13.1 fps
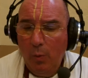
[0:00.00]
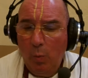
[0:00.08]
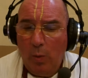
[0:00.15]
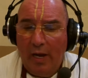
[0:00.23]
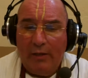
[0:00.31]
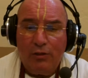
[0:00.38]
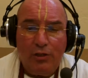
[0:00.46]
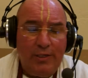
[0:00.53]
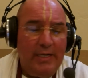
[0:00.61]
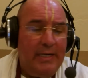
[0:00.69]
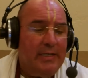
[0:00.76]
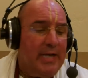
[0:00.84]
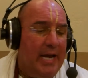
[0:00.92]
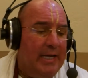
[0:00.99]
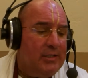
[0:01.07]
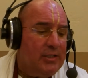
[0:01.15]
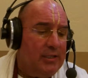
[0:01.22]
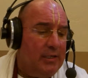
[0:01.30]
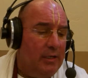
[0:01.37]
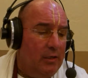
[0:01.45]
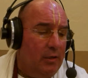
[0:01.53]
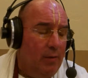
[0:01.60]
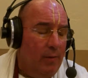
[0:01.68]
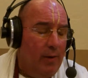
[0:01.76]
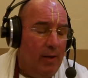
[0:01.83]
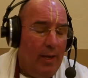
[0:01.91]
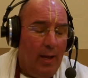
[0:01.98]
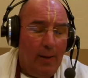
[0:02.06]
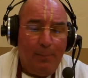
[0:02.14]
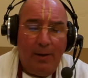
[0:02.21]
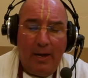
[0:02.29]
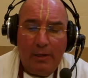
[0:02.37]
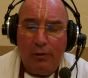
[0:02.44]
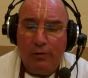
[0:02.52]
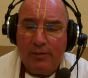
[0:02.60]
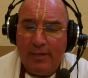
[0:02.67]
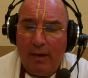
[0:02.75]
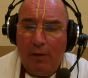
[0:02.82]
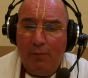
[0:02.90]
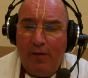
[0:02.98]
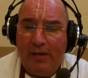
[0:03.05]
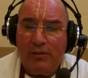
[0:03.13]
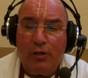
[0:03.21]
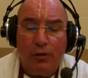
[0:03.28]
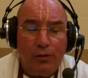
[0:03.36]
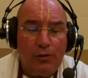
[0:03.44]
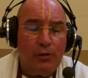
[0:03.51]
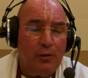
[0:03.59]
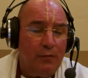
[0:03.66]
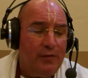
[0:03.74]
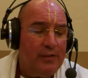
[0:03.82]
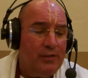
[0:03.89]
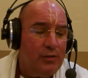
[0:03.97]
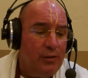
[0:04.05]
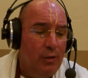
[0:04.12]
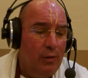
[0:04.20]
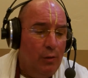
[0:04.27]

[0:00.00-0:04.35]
while she takes upon herself as her service